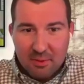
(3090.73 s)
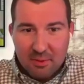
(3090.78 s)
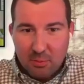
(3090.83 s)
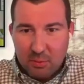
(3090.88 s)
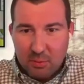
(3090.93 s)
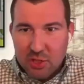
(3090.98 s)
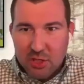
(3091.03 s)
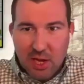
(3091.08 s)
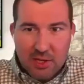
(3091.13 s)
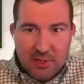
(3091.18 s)

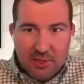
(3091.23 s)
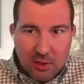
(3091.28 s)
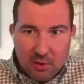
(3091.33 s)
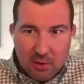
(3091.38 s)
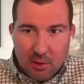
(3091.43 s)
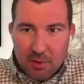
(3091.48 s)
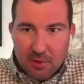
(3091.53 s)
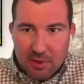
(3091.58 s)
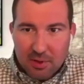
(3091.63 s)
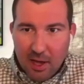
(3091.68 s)
Would you guys
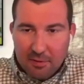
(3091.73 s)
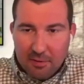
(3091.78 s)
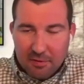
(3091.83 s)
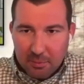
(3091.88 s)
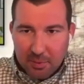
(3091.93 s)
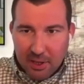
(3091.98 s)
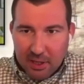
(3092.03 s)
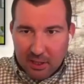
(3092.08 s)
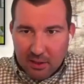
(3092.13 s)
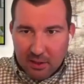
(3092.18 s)
agree with that
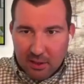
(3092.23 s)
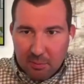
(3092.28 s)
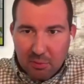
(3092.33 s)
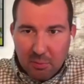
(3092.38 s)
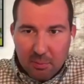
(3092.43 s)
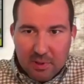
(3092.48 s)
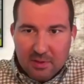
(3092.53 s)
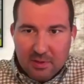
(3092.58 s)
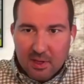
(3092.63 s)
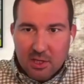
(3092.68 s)
from like an
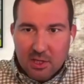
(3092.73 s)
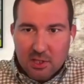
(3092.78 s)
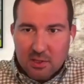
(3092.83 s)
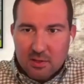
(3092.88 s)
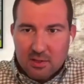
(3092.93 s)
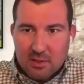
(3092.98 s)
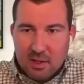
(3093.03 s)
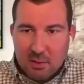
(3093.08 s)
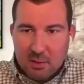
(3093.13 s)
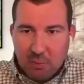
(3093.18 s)

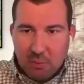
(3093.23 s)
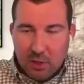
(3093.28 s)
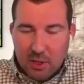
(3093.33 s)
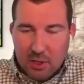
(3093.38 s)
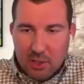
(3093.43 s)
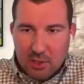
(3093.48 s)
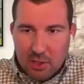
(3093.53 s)
implementation standpoint?